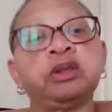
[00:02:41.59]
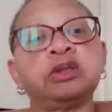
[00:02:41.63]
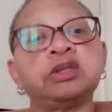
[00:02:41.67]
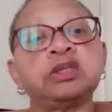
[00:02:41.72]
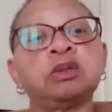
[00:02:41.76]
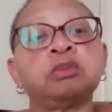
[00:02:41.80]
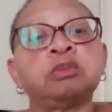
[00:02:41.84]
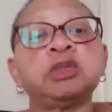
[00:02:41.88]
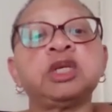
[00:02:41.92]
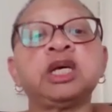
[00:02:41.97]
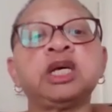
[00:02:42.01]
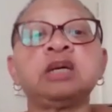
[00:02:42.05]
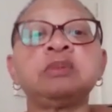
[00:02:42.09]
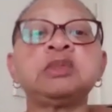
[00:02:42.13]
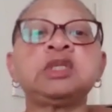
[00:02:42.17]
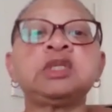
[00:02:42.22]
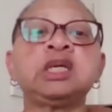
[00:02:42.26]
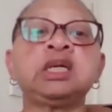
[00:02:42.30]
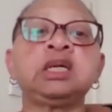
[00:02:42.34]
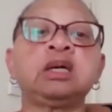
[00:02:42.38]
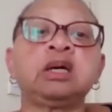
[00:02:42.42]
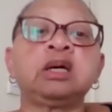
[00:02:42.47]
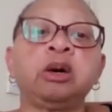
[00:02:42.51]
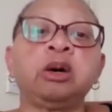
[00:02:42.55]
Sometimes they
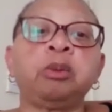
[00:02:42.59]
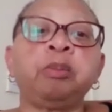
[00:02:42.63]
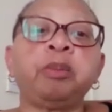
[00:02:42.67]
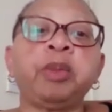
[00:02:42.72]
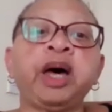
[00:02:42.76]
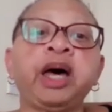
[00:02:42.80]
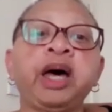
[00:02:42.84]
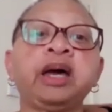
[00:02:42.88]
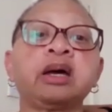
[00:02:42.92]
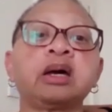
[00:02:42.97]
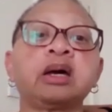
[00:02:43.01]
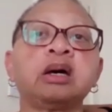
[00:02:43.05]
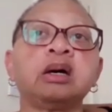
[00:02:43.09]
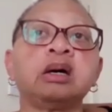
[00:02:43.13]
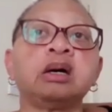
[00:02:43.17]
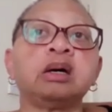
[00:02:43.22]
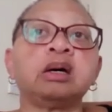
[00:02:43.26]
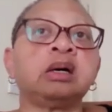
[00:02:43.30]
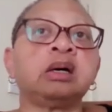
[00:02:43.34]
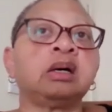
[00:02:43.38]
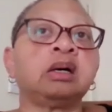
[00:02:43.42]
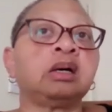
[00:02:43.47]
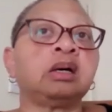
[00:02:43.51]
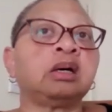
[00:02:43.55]
come back
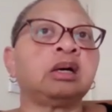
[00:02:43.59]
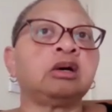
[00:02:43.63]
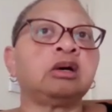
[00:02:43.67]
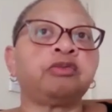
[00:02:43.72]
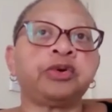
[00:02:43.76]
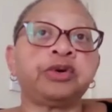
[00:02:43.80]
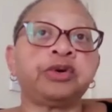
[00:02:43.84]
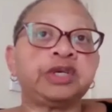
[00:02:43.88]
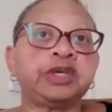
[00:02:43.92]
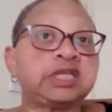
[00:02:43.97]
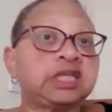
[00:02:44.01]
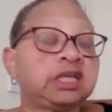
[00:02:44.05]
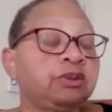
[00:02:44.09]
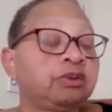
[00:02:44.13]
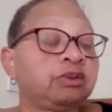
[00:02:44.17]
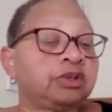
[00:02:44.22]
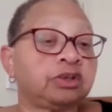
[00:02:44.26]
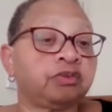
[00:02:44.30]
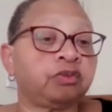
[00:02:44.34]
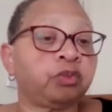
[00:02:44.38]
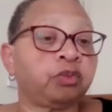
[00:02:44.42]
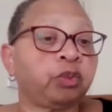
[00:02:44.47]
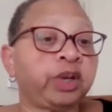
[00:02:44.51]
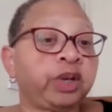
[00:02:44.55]
for a series
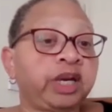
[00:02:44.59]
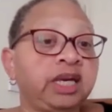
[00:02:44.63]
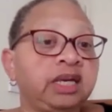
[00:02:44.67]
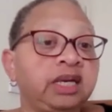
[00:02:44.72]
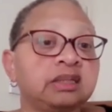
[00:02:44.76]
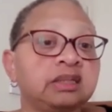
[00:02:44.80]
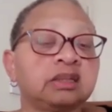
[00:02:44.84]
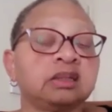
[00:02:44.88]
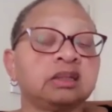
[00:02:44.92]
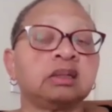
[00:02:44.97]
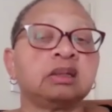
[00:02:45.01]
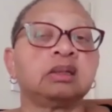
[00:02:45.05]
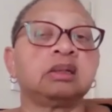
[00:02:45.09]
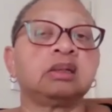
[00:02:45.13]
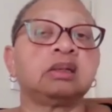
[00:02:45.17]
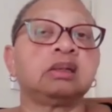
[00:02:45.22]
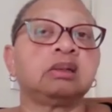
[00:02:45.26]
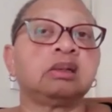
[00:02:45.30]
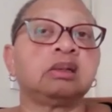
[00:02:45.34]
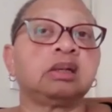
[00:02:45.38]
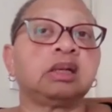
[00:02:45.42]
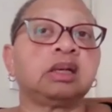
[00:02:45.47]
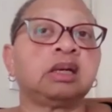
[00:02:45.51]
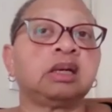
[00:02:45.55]
of weeks,
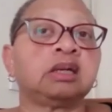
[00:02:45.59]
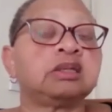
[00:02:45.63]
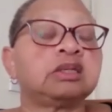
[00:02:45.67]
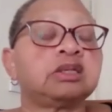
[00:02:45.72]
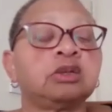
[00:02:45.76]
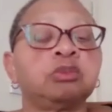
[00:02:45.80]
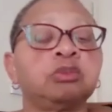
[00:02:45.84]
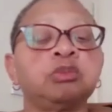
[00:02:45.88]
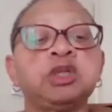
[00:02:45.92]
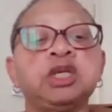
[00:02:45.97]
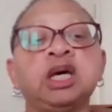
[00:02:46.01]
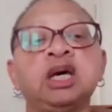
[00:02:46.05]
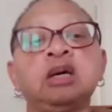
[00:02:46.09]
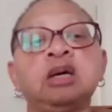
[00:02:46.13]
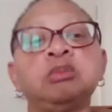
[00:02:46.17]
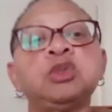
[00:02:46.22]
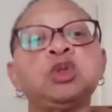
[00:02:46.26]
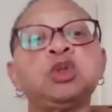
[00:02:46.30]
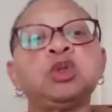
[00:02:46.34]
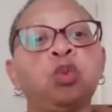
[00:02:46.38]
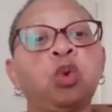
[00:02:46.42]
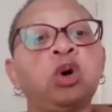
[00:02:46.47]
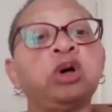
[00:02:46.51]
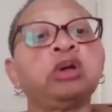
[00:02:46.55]
and
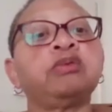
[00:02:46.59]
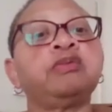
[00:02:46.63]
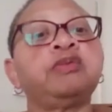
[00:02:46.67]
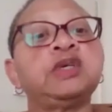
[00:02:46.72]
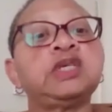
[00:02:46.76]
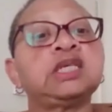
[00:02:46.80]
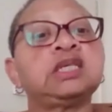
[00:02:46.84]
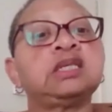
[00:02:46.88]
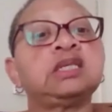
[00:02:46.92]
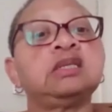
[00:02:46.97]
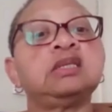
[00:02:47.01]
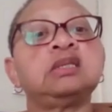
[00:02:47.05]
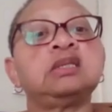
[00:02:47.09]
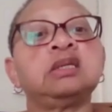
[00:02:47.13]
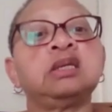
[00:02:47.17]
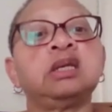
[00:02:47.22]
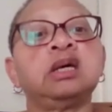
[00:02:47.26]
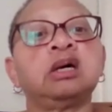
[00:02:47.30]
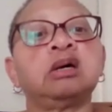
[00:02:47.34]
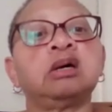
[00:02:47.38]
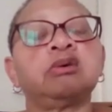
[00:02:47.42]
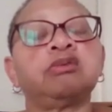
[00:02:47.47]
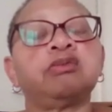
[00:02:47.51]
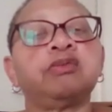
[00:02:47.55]
sometimes one visit is
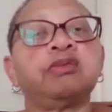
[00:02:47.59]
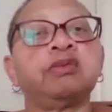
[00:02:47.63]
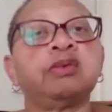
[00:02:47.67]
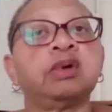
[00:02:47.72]
enough.